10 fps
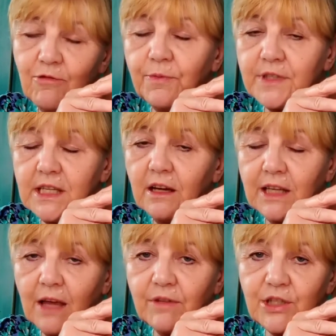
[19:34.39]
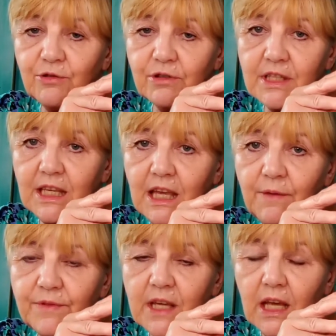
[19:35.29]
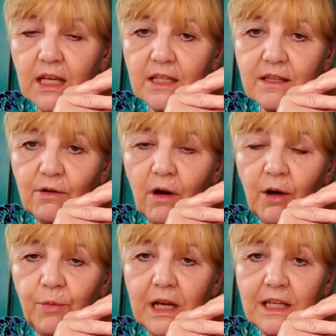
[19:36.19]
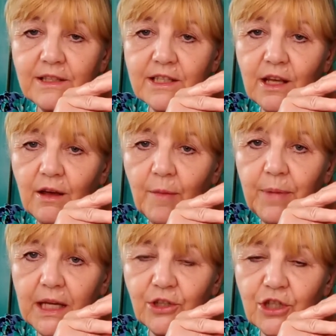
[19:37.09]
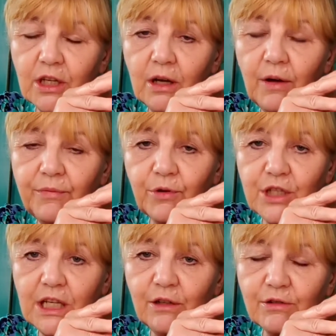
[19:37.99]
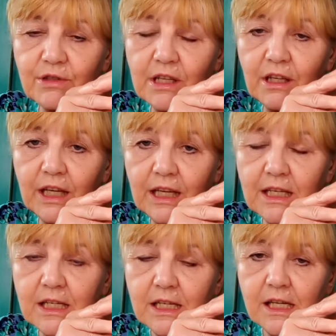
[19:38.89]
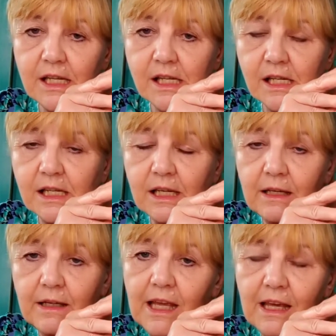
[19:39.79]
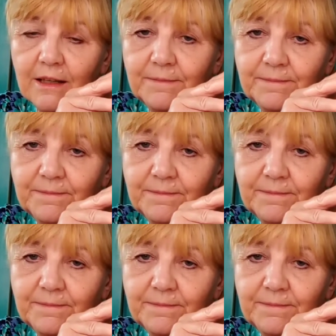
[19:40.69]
Obviously, I gave it to her as a gift, so I will insert a picture of what it looks like here.